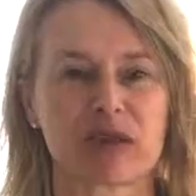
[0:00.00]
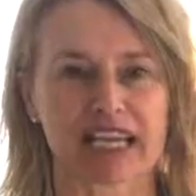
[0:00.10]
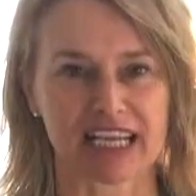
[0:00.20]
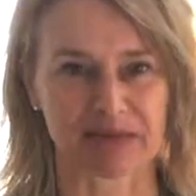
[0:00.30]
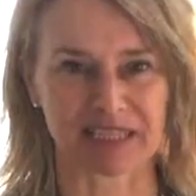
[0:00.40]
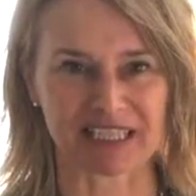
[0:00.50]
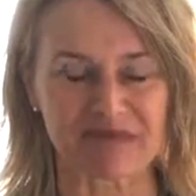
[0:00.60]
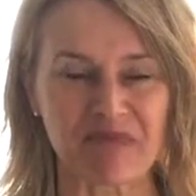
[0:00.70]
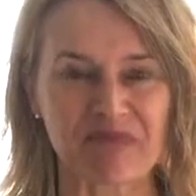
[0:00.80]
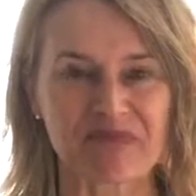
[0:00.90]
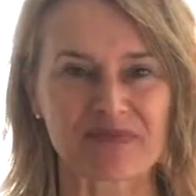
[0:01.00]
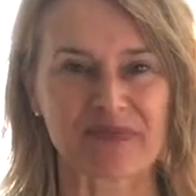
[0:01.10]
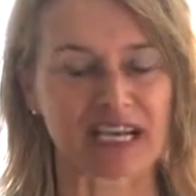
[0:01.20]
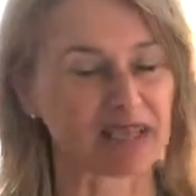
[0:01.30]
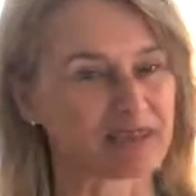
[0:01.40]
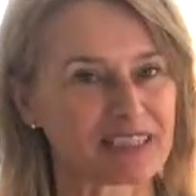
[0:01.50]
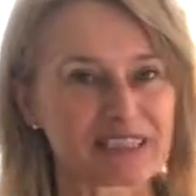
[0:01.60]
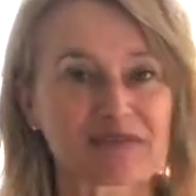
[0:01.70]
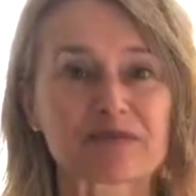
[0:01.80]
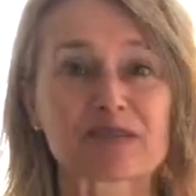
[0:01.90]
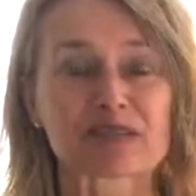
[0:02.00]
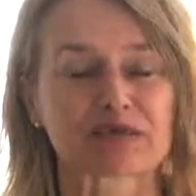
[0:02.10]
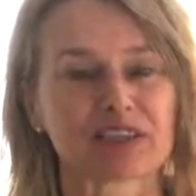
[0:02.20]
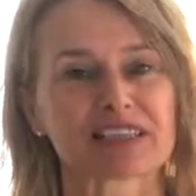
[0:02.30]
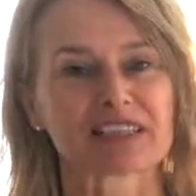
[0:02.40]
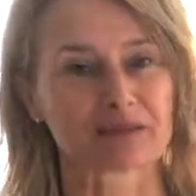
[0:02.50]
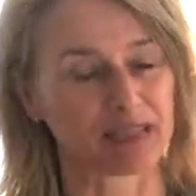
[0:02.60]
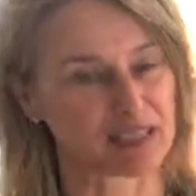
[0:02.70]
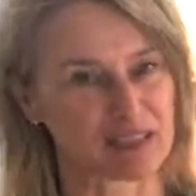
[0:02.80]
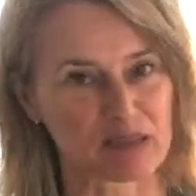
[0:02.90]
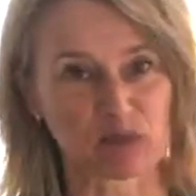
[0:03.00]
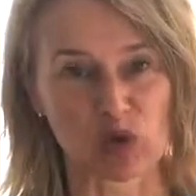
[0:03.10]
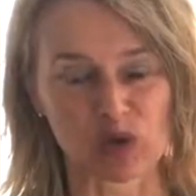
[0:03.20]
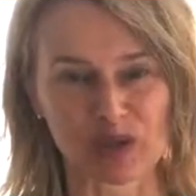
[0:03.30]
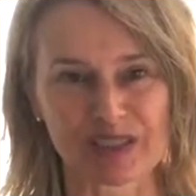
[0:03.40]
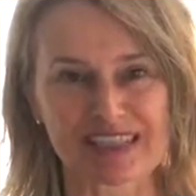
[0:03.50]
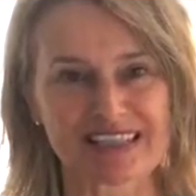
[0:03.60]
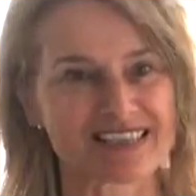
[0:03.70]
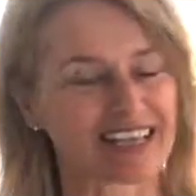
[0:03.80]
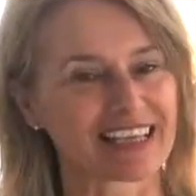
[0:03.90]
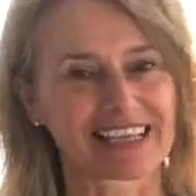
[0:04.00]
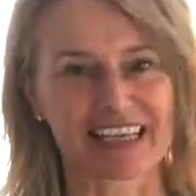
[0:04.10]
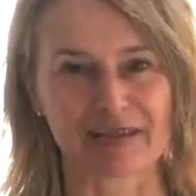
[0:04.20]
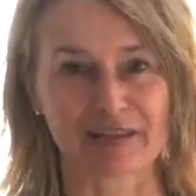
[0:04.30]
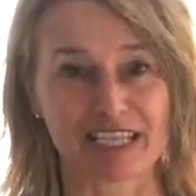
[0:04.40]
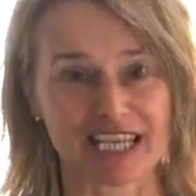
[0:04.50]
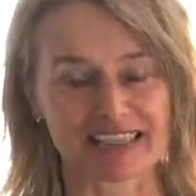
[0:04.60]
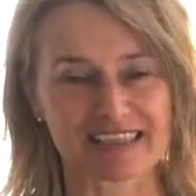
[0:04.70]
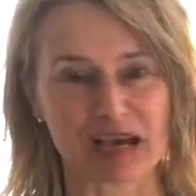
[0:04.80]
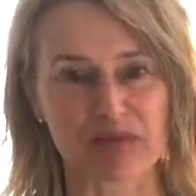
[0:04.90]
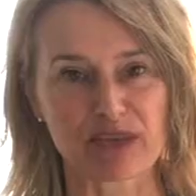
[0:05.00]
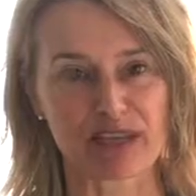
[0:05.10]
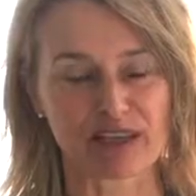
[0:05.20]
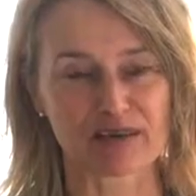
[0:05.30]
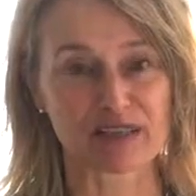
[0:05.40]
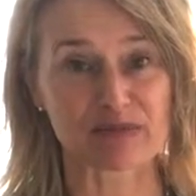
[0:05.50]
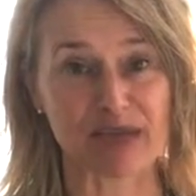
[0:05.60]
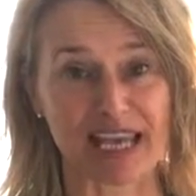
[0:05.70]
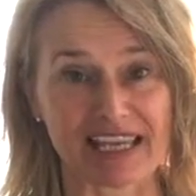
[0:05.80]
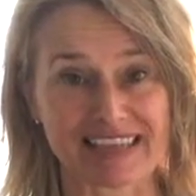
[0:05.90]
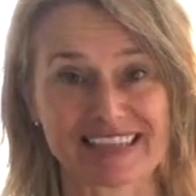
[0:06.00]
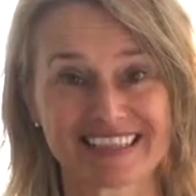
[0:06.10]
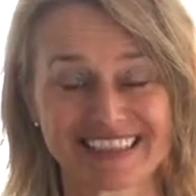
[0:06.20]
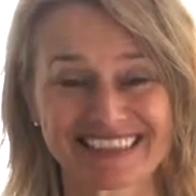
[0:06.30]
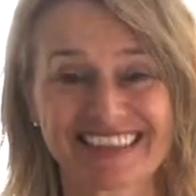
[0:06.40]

my cupboard. My cupboard, first of all, is quite small. Secondly, Eva takes up a lot of space.